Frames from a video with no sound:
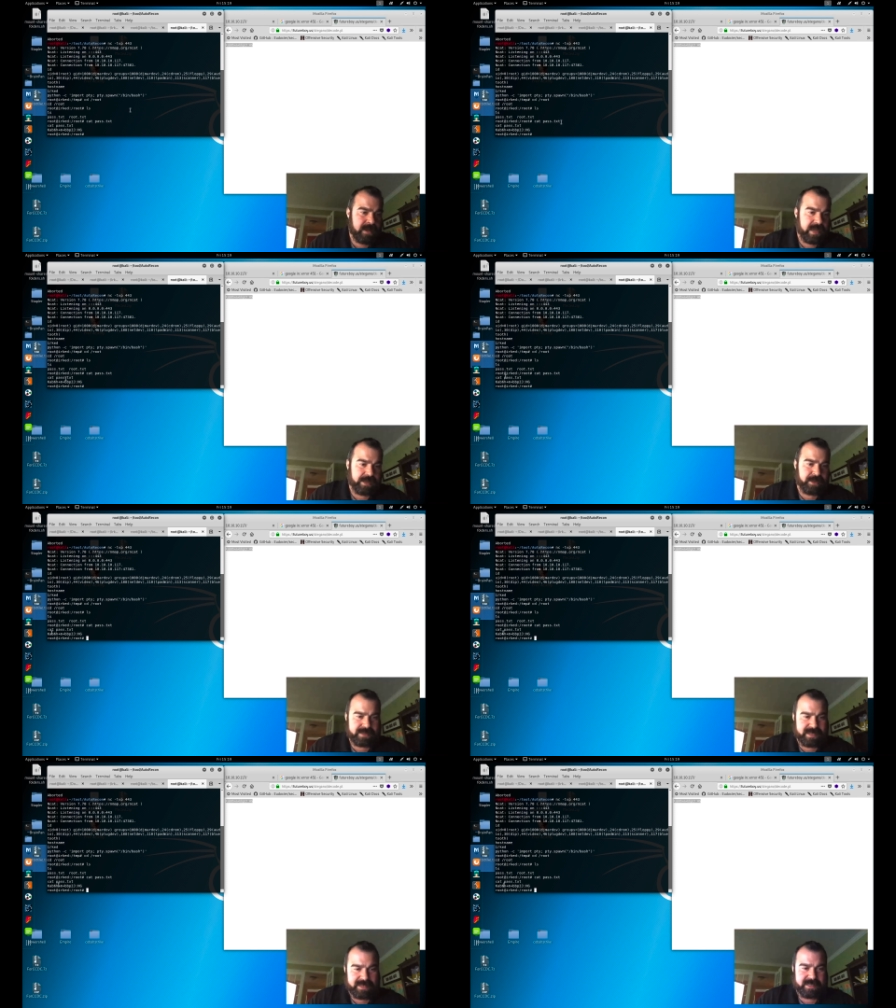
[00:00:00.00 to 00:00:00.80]
And you can
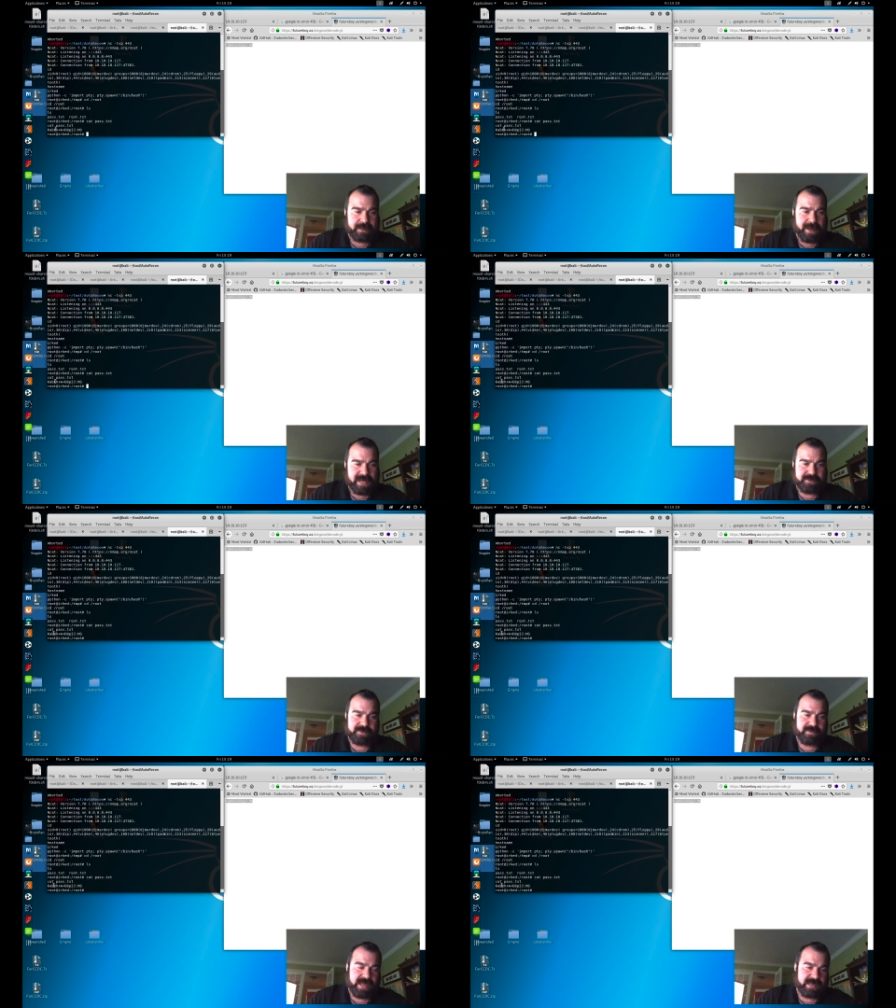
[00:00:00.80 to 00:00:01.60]
see this is the password
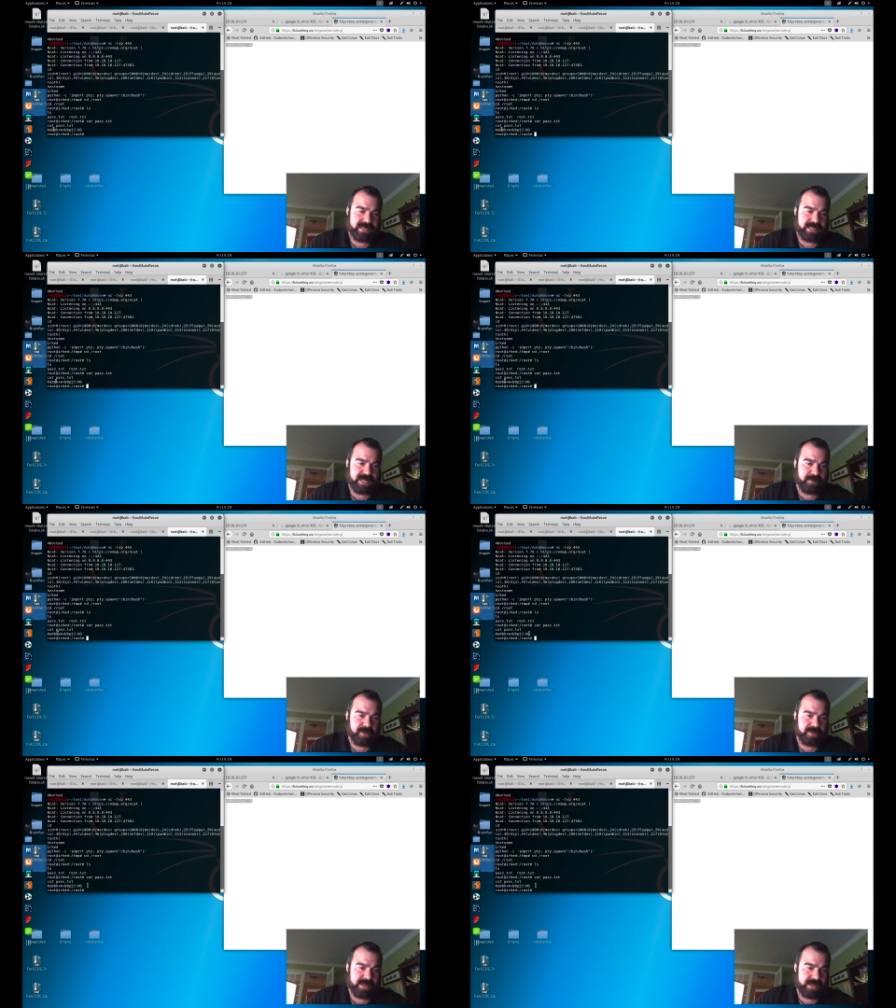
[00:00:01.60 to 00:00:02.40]
of that DJ
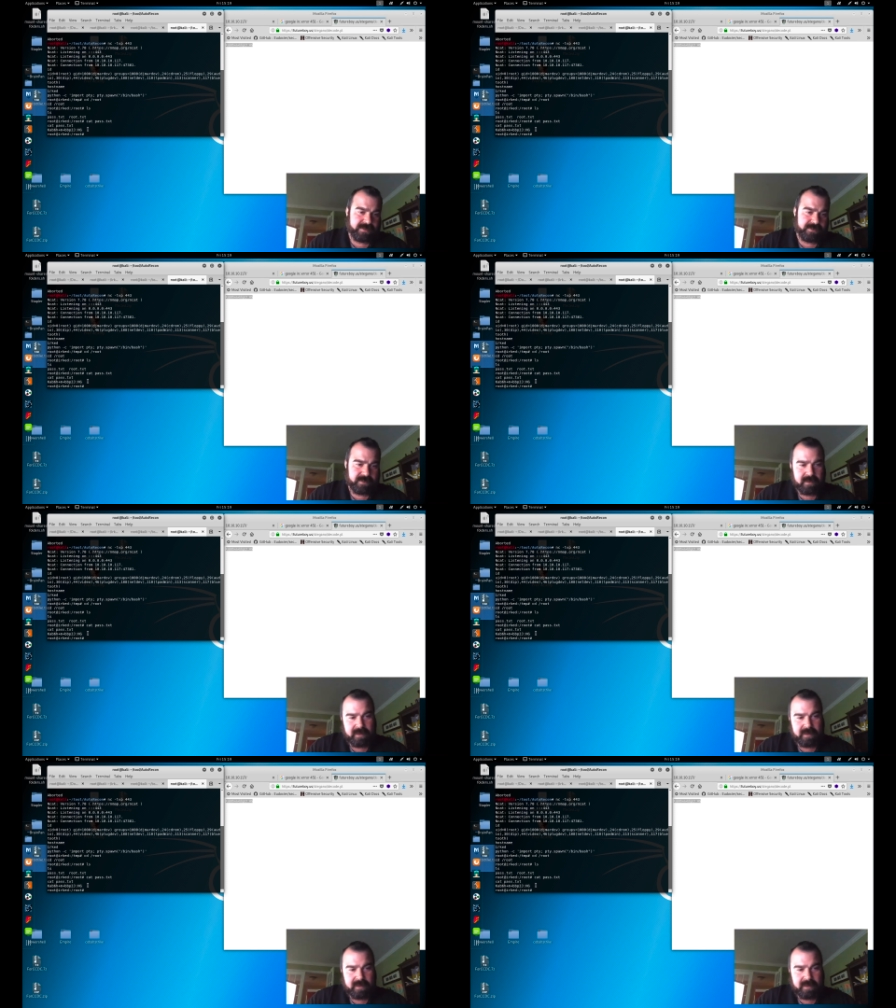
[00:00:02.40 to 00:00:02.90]
Mardove,